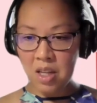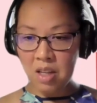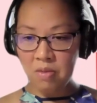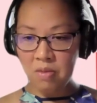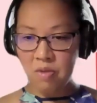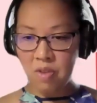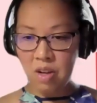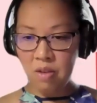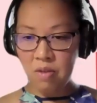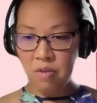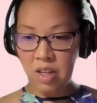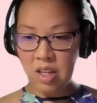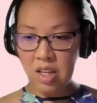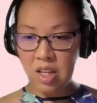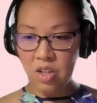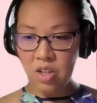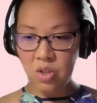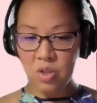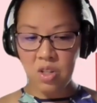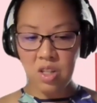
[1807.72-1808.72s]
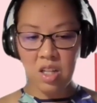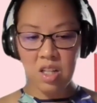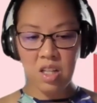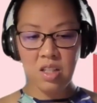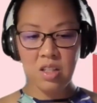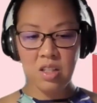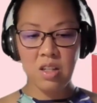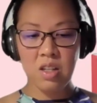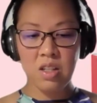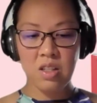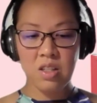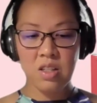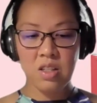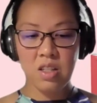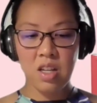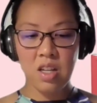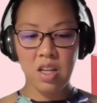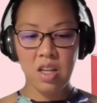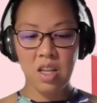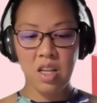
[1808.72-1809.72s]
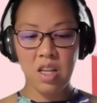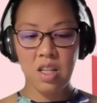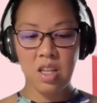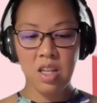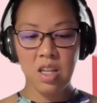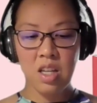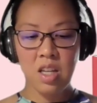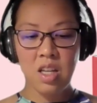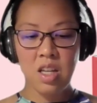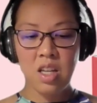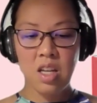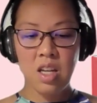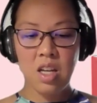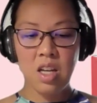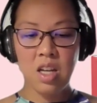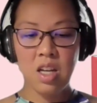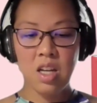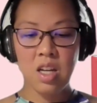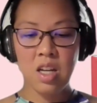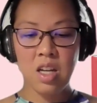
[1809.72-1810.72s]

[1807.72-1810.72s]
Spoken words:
EPIC verification, and it does take 6